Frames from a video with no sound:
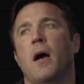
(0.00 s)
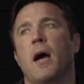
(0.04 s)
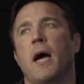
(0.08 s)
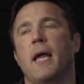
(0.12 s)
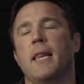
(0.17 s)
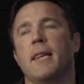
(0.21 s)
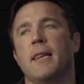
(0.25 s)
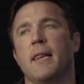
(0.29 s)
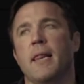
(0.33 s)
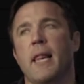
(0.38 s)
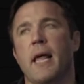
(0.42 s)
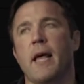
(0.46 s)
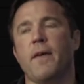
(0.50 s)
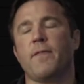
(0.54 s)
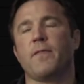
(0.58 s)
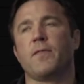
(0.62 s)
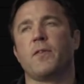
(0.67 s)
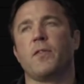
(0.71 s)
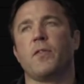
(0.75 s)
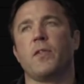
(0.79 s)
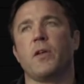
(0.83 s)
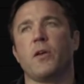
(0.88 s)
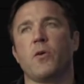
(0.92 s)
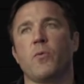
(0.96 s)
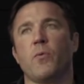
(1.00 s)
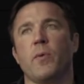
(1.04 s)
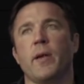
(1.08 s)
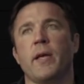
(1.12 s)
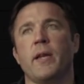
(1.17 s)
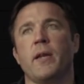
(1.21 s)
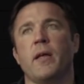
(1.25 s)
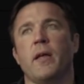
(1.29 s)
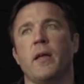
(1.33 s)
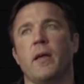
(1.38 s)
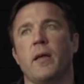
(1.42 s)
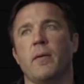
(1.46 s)
I left the
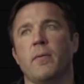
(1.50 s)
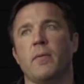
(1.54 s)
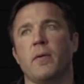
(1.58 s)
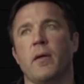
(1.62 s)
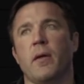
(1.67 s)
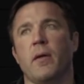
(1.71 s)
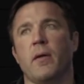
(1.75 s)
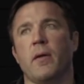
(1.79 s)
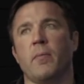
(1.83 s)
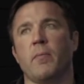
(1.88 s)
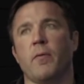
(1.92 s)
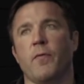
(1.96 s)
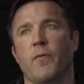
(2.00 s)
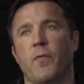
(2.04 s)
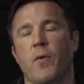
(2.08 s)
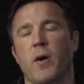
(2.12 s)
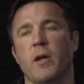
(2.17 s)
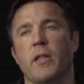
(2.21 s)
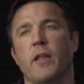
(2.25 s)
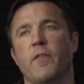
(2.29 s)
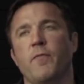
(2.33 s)
arena, and before